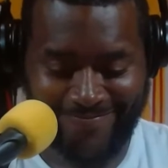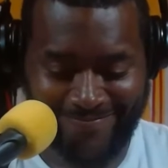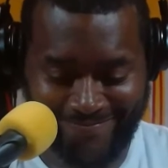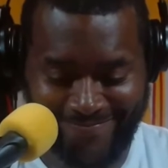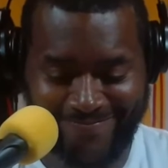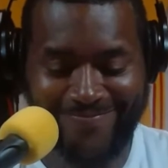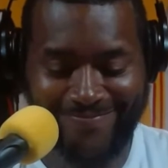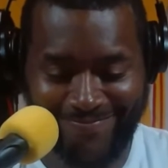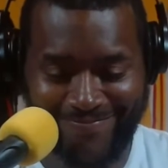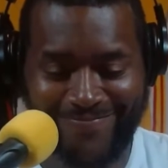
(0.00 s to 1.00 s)

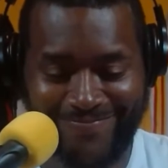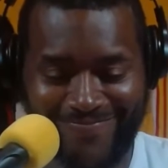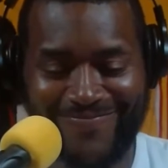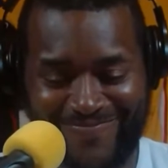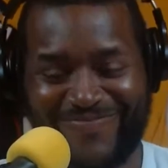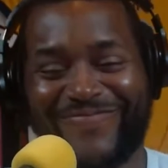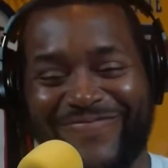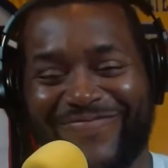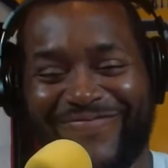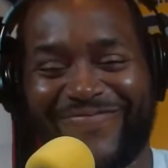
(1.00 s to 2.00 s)

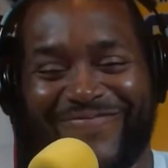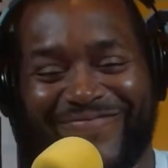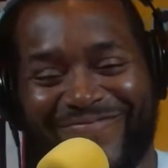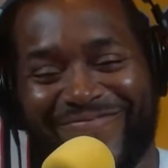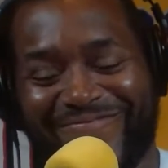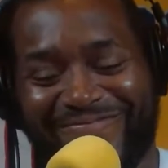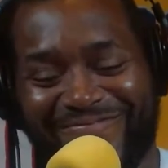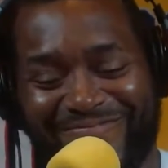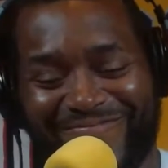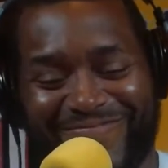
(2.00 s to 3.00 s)

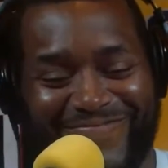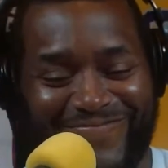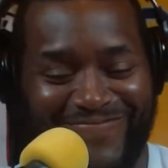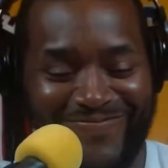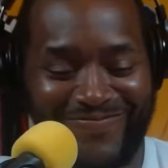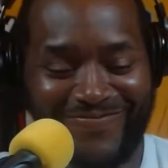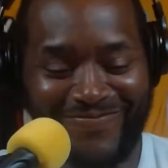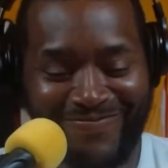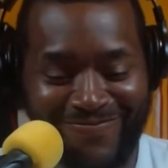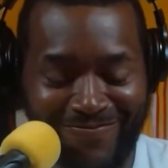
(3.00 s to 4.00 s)

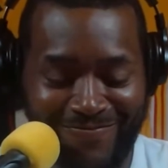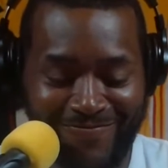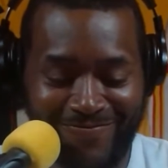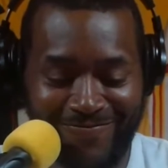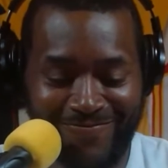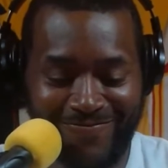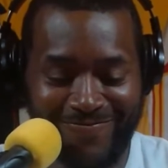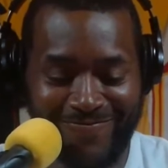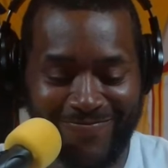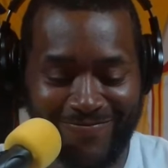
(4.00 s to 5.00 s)

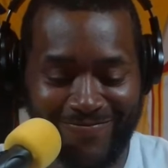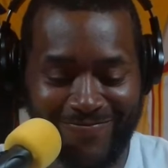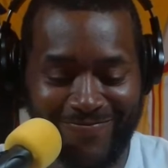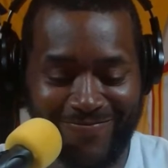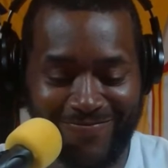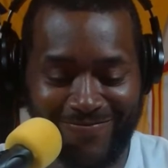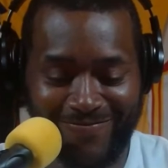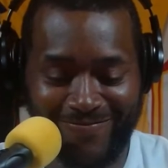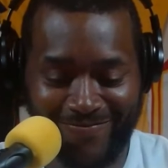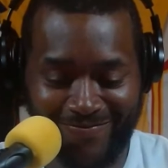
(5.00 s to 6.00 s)

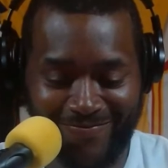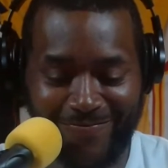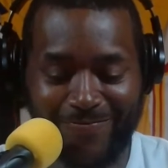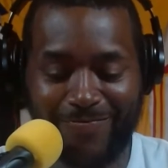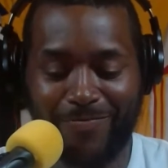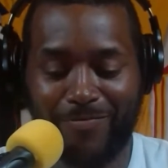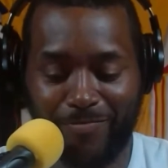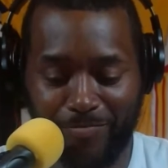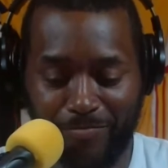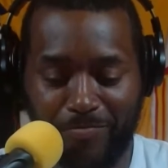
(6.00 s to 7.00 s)

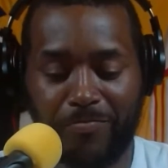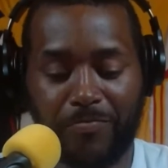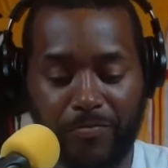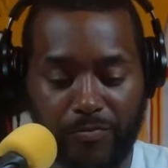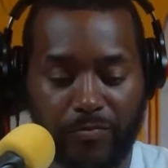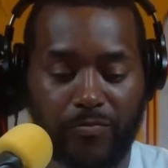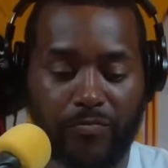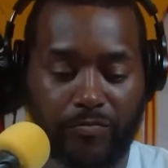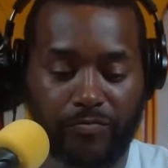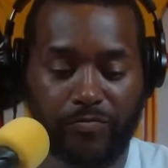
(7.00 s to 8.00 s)
No words are spoken by the person on screen.